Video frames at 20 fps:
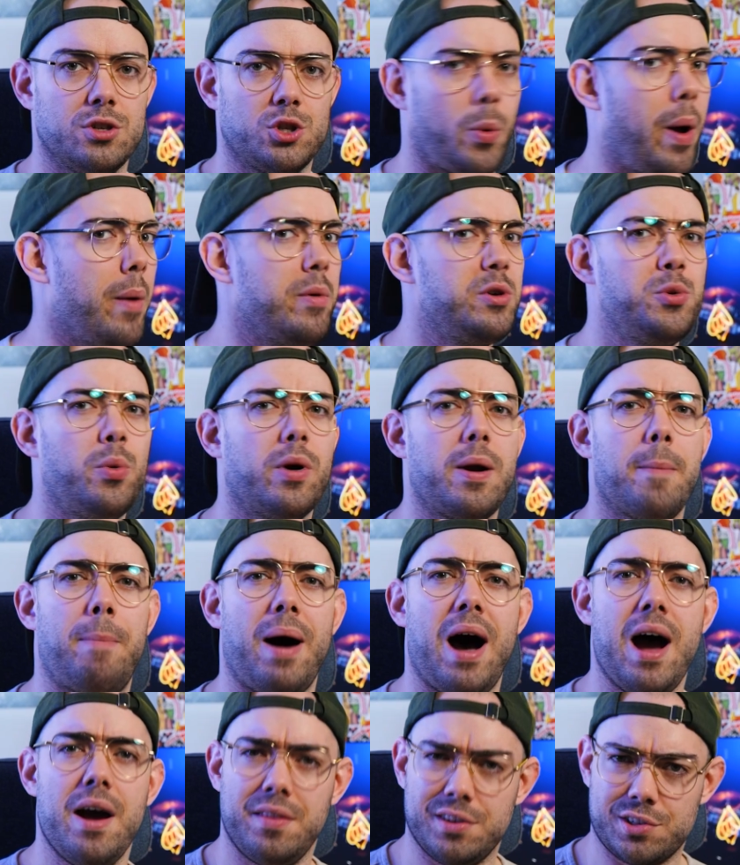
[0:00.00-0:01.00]
So why would you want to
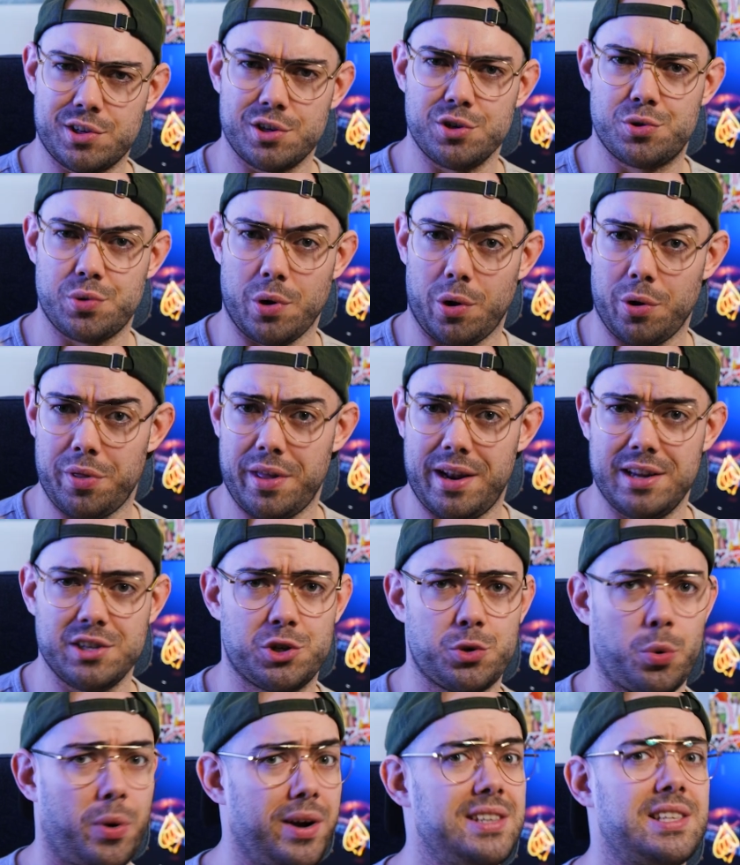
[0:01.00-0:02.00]
buy this controller that has
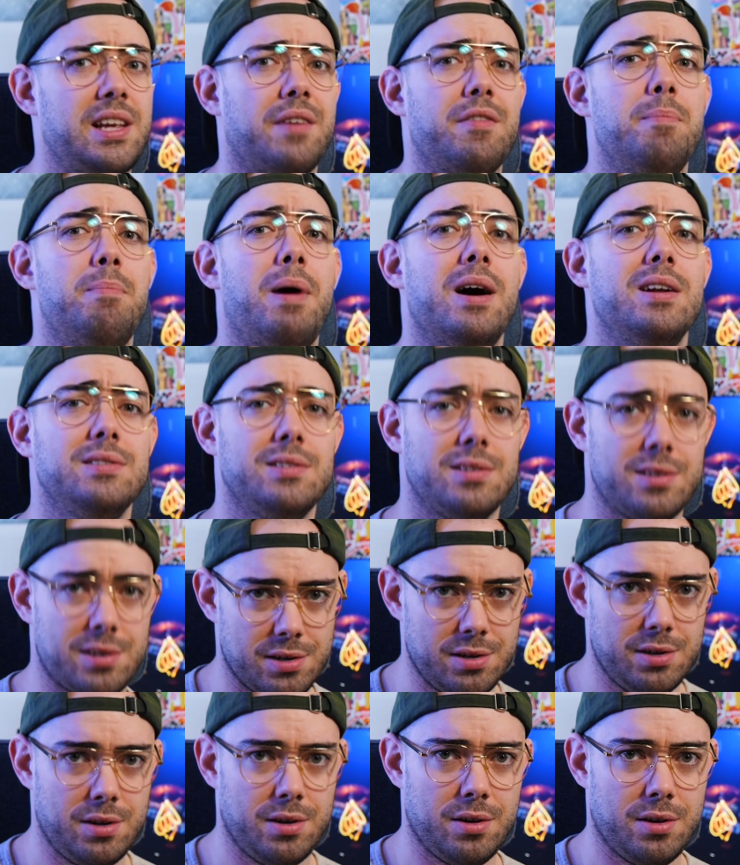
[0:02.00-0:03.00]
27 buttons?